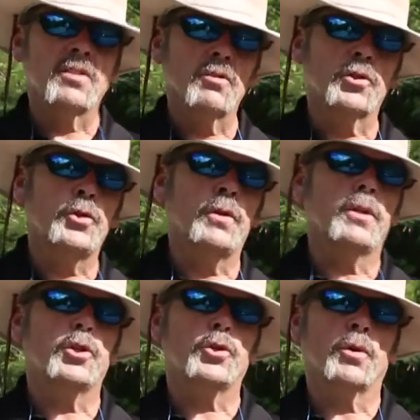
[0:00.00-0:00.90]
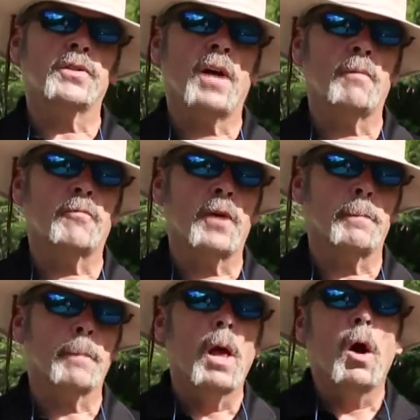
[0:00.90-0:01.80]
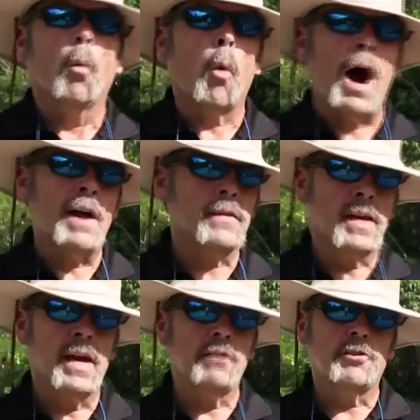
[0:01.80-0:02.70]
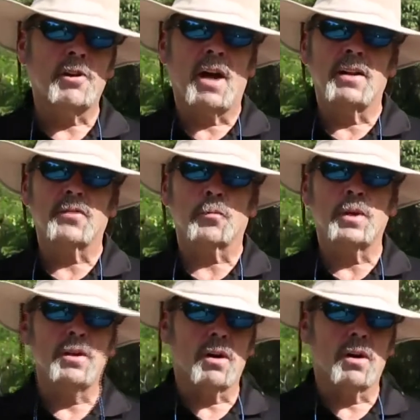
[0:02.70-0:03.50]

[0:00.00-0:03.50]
still shoot in a short time frame. Why the headshot at 3